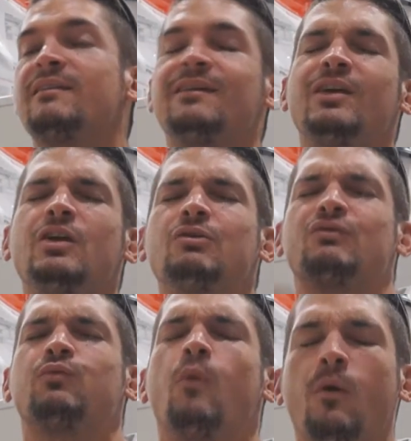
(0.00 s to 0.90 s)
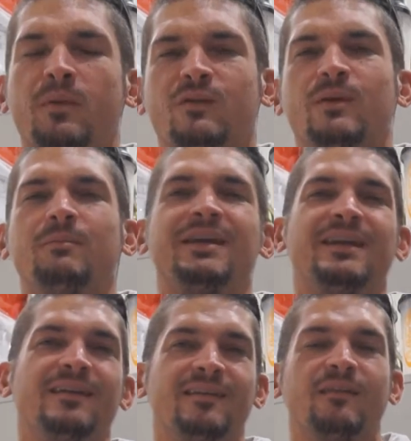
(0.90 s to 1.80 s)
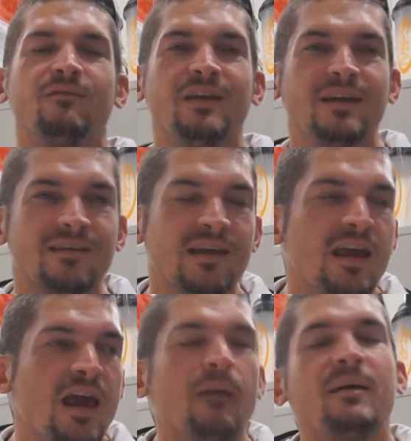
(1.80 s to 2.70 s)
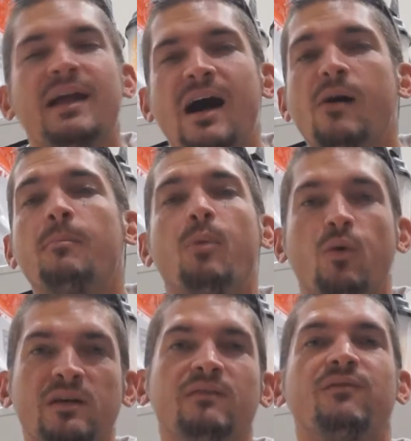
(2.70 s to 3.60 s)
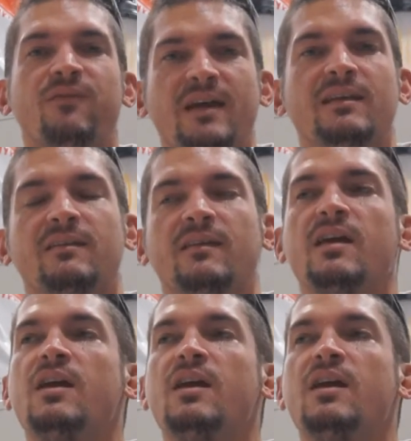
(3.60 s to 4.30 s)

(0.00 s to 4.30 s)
It's a huge war between meat eaters and vegans about how important fat is.